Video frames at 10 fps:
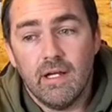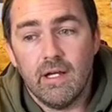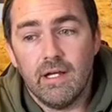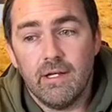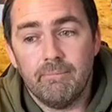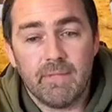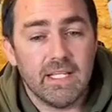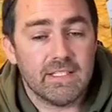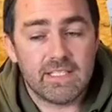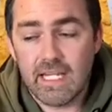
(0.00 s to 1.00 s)

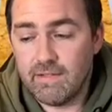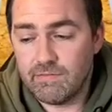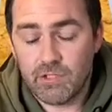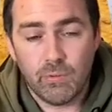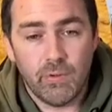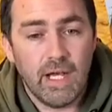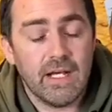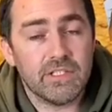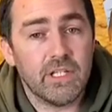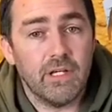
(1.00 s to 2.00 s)
it's saved to
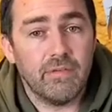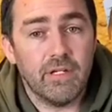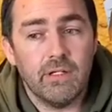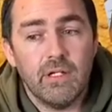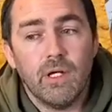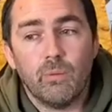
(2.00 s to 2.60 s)
our server.